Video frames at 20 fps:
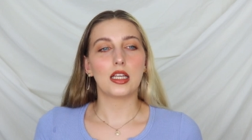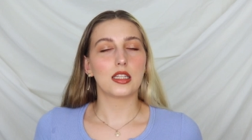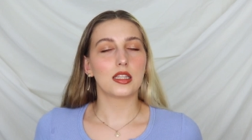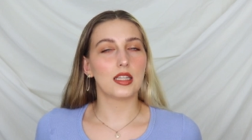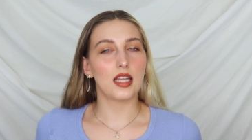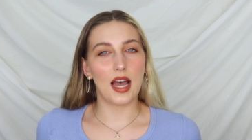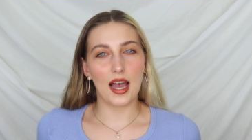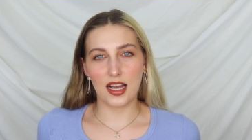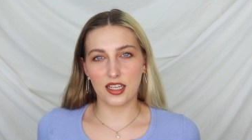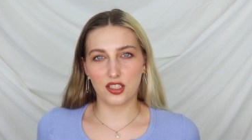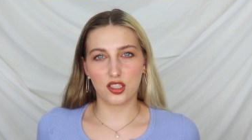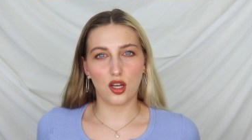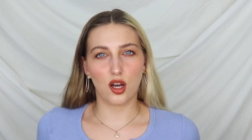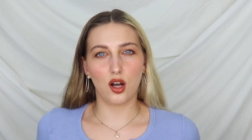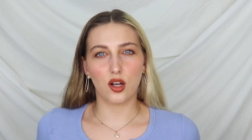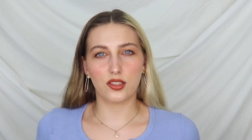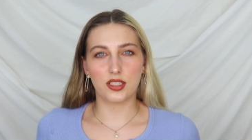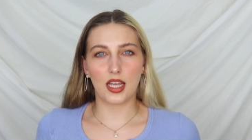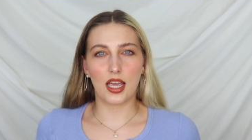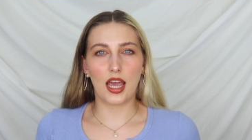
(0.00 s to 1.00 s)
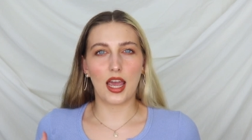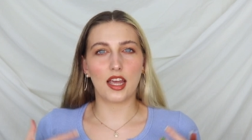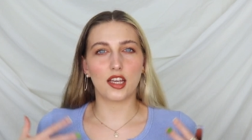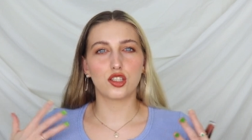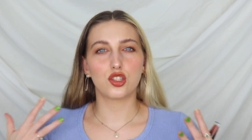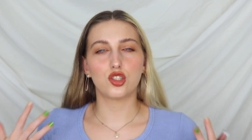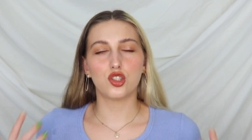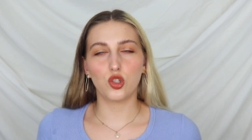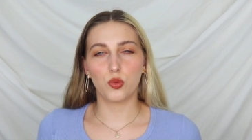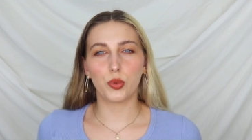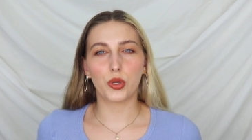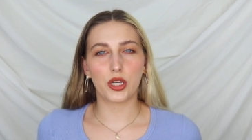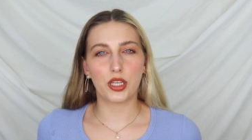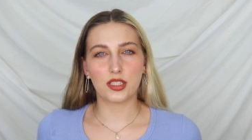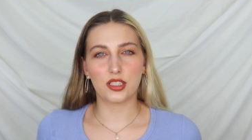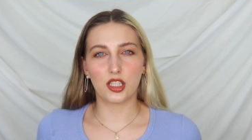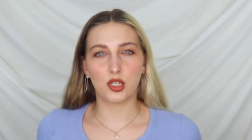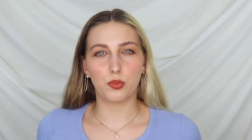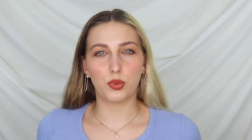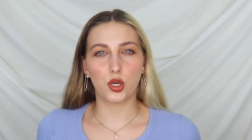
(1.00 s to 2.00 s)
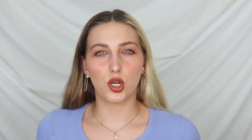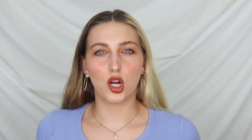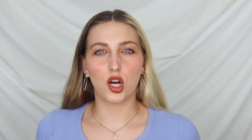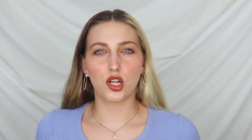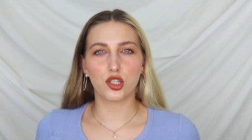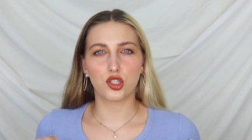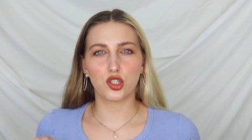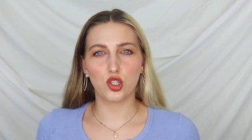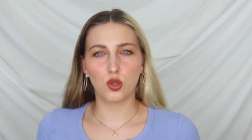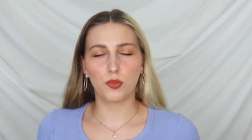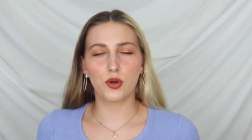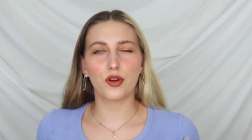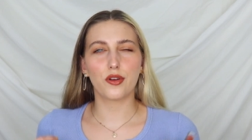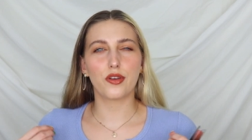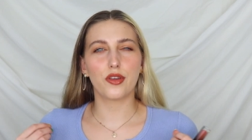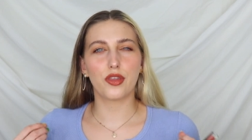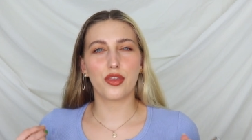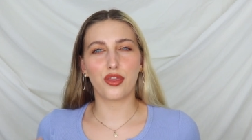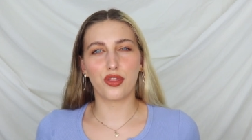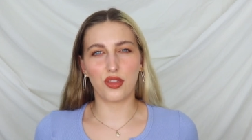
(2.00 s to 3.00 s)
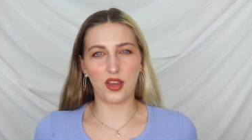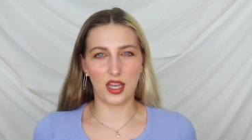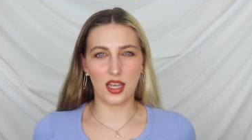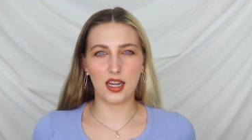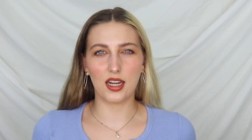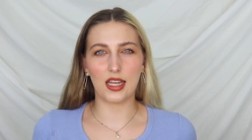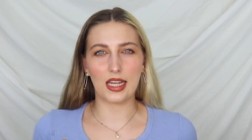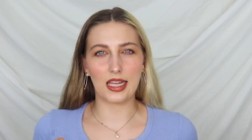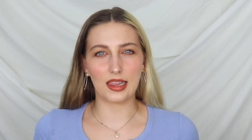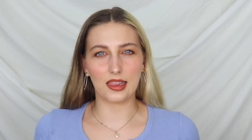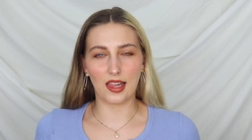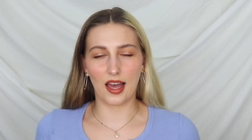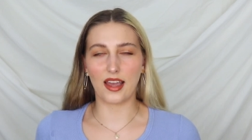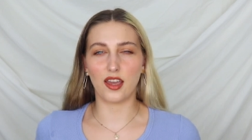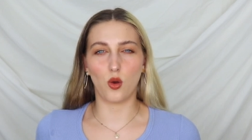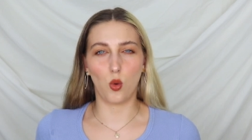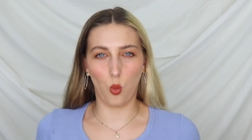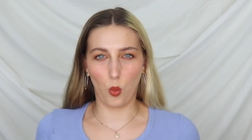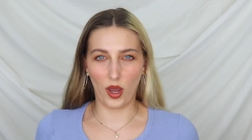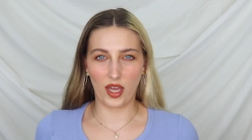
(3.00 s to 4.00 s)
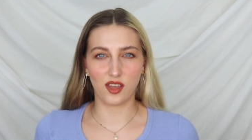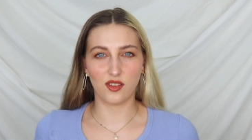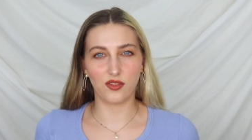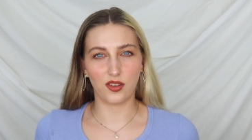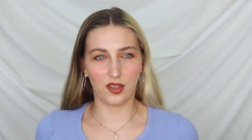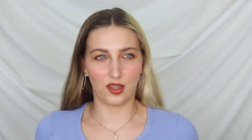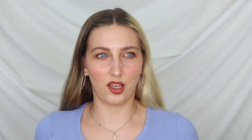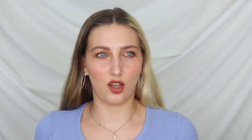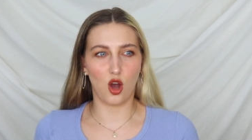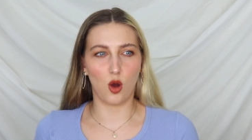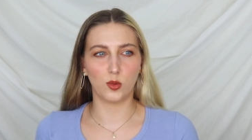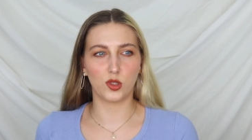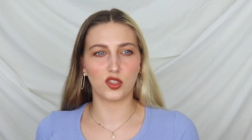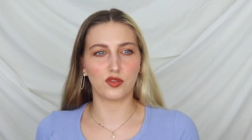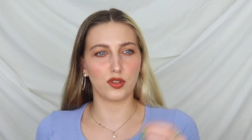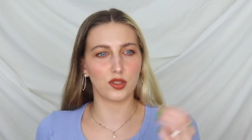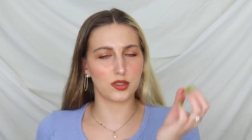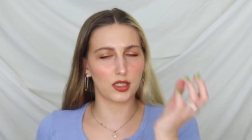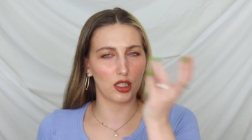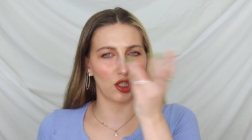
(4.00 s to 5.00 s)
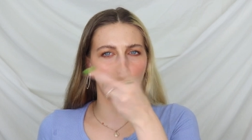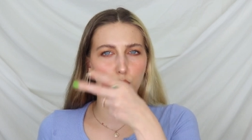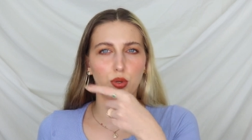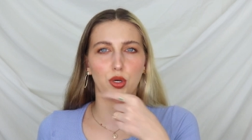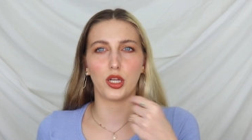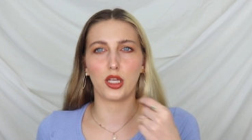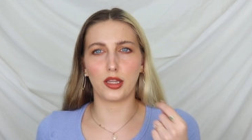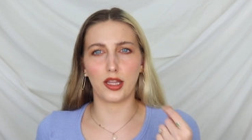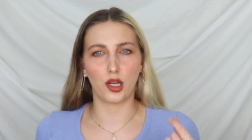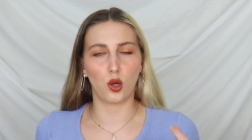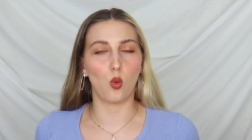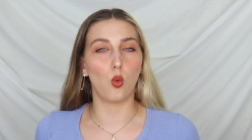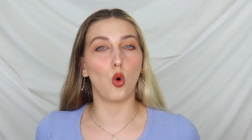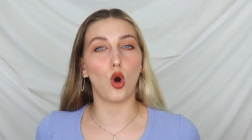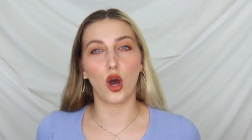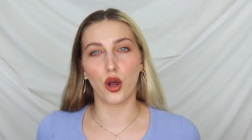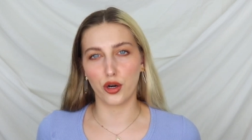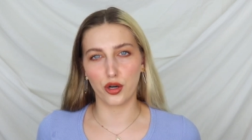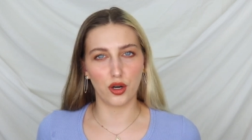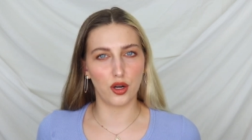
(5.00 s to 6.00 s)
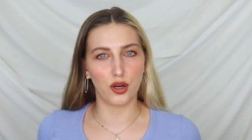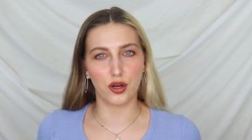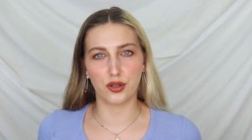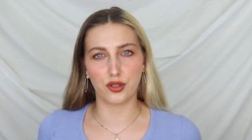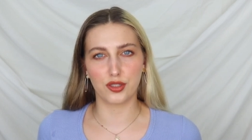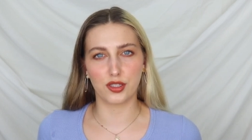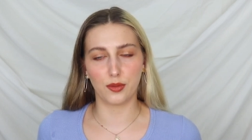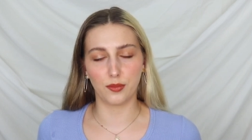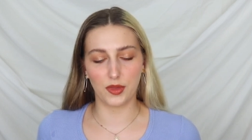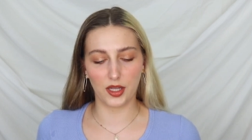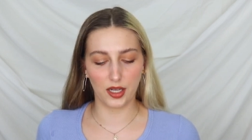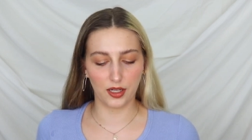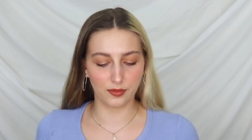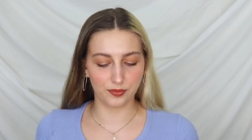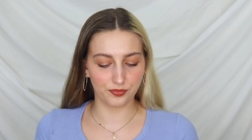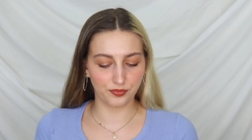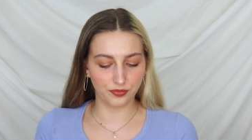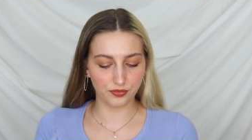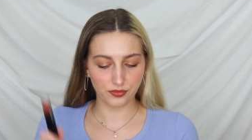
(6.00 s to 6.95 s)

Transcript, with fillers: Lasts all day. Super easy to put on. Super thin and lightweight feeling. Almost feels like you're putting like water on or something.